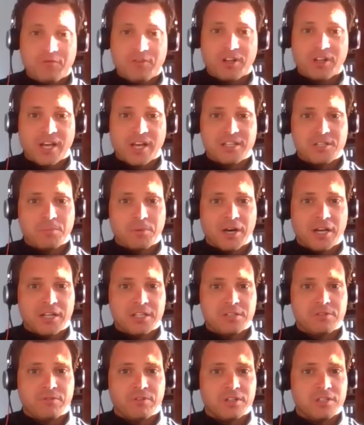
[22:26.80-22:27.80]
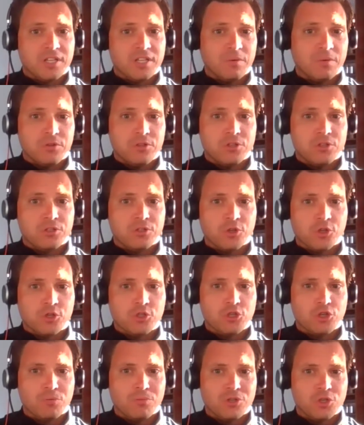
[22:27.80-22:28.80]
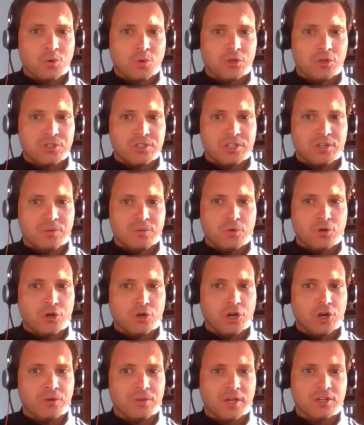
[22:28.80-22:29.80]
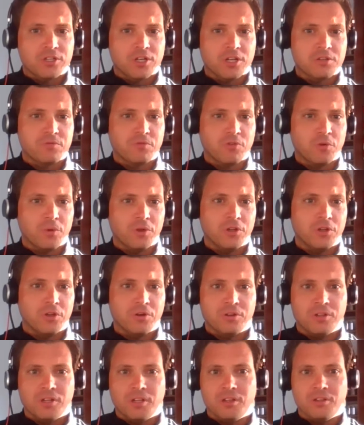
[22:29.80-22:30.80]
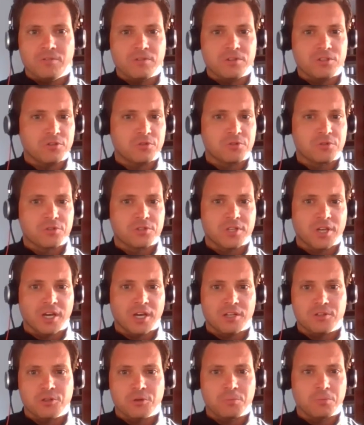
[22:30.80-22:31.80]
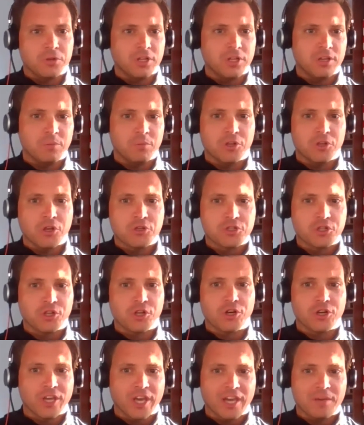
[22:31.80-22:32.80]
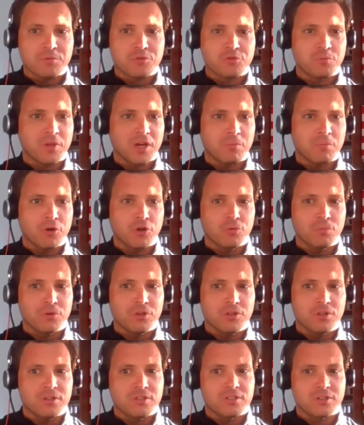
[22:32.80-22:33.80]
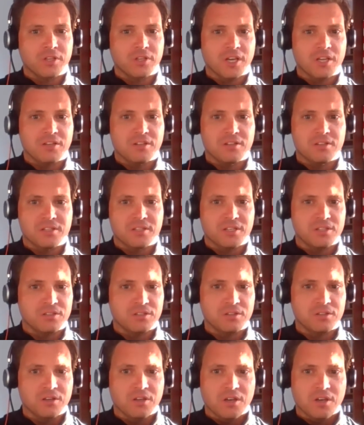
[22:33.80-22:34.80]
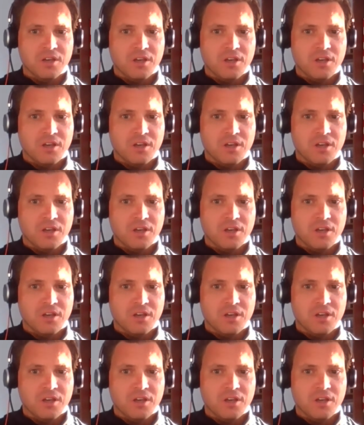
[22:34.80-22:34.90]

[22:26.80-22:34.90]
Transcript: felt like to Barnsley fans, like we just lost too much quality in one go, that transfer window, and then the results started tumbling. We lost a lot of games from that moment until the end of the season.